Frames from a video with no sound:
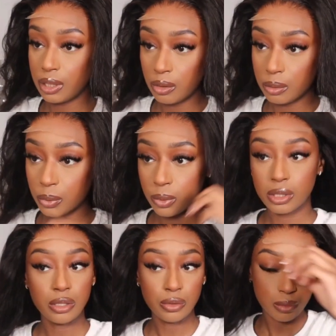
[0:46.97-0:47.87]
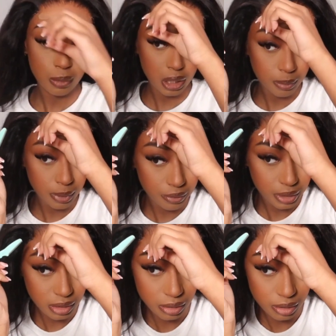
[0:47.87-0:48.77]
now I'm going to use my hair
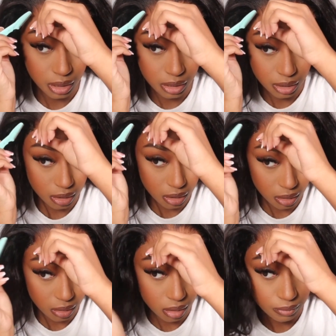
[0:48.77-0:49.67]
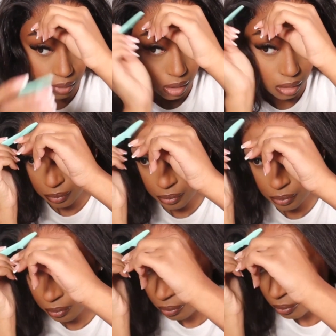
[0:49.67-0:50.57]
razor and just cut off all of
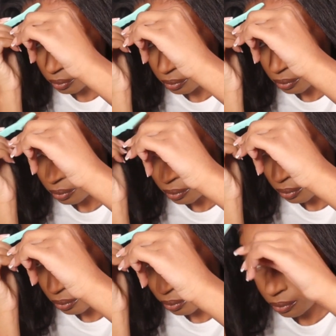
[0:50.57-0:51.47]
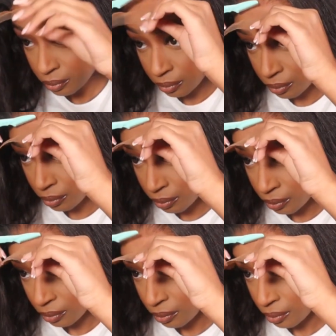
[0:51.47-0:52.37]
the excess lace. I'm going to try
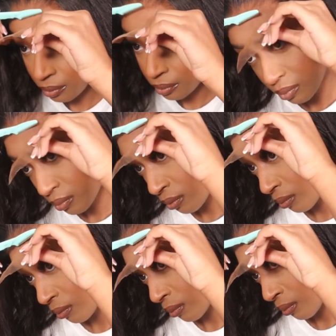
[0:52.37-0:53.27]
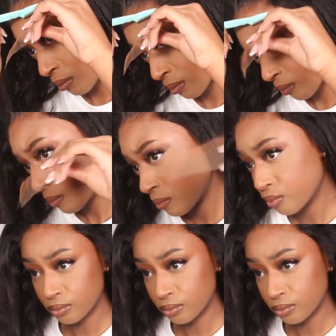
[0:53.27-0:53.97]
to get as close to the hairline.